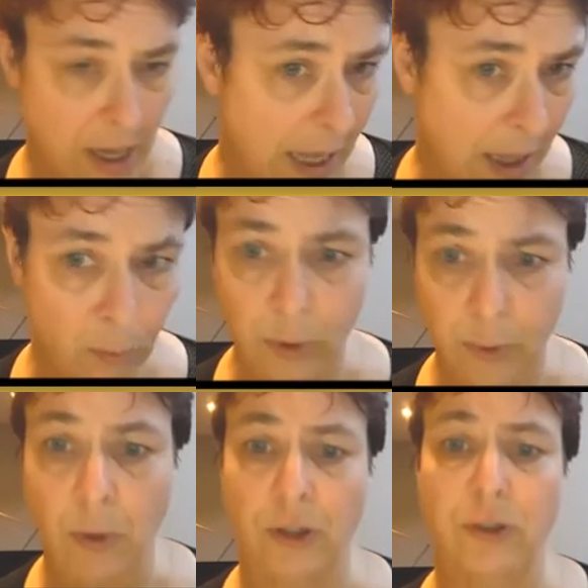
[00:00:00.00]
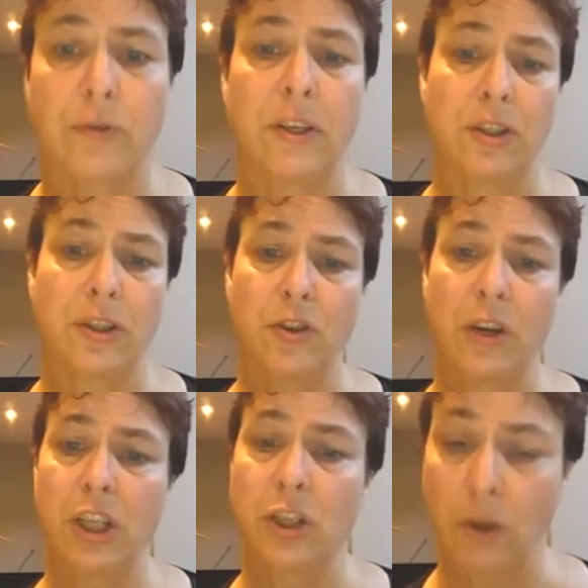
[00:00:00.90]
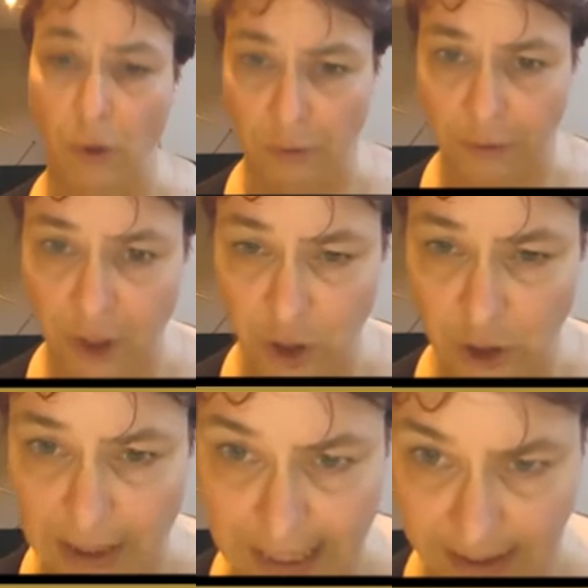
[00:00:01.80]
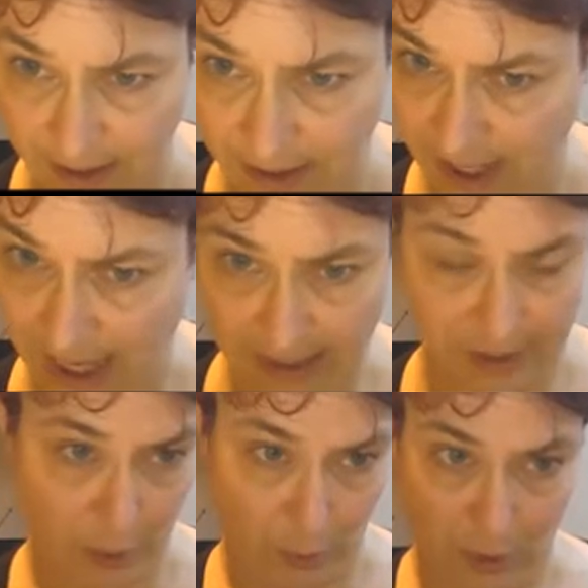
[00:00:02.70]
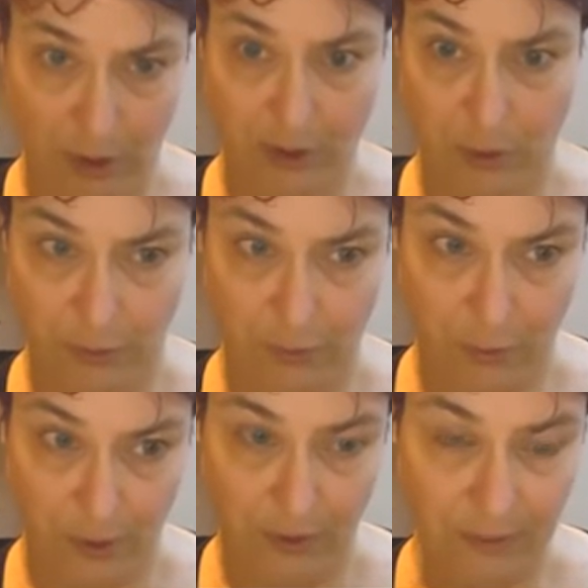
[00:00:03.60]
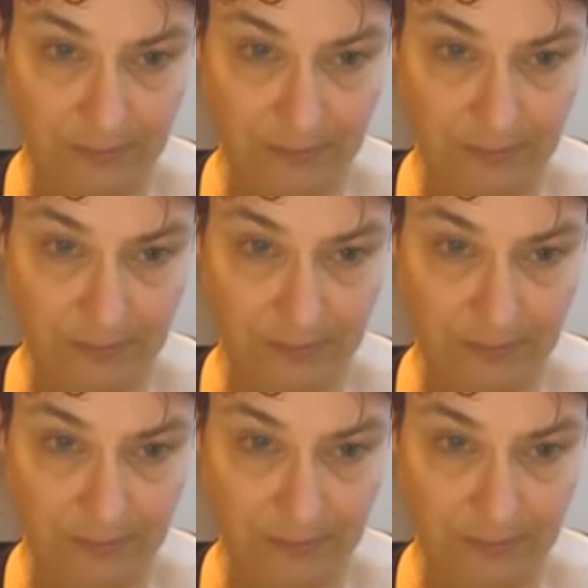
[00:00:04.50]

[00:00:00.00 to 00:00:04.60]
help with module registration, official letters, and so on and so forth.